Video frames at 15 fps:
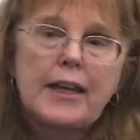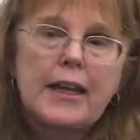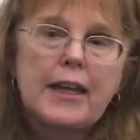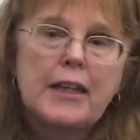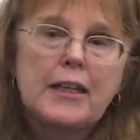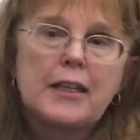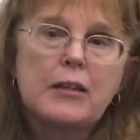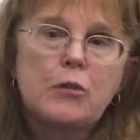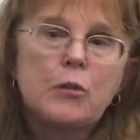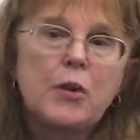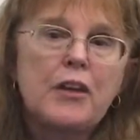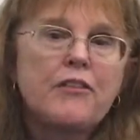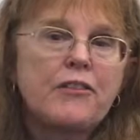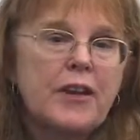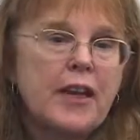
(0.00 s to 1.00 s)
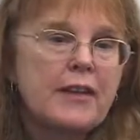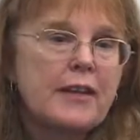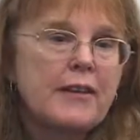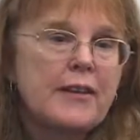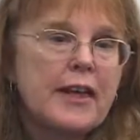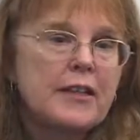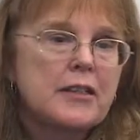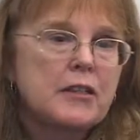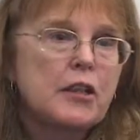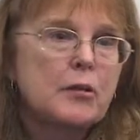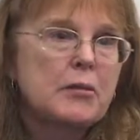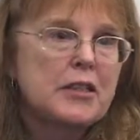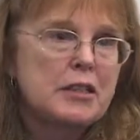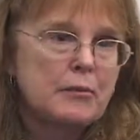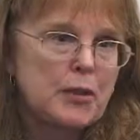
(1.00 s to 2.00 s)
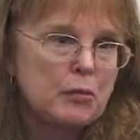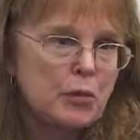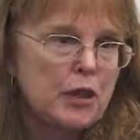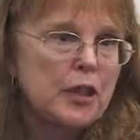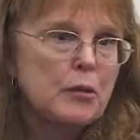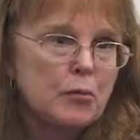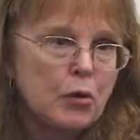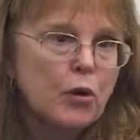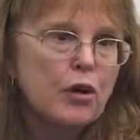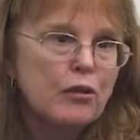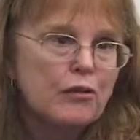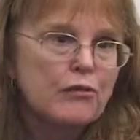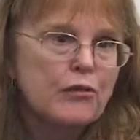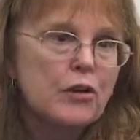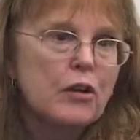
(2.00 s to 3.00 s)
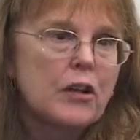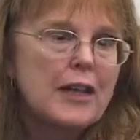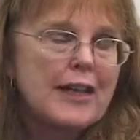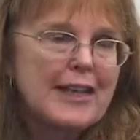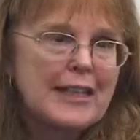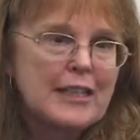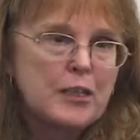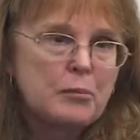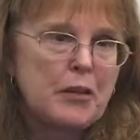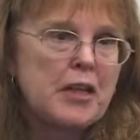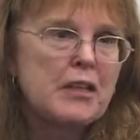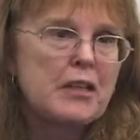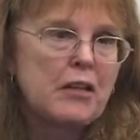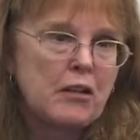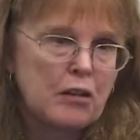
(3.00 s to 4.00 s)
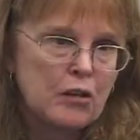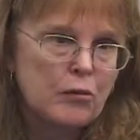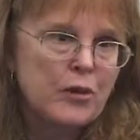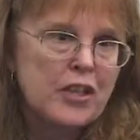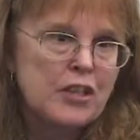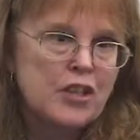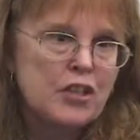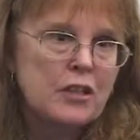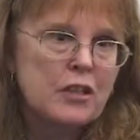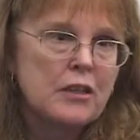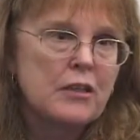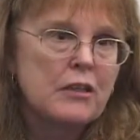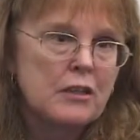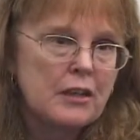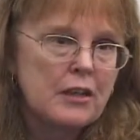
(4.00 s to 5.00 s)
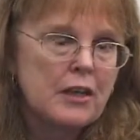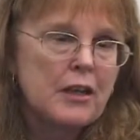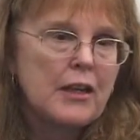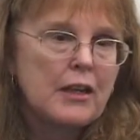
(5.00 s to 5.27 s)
And we find that that's going to be something really important for expanding our reach in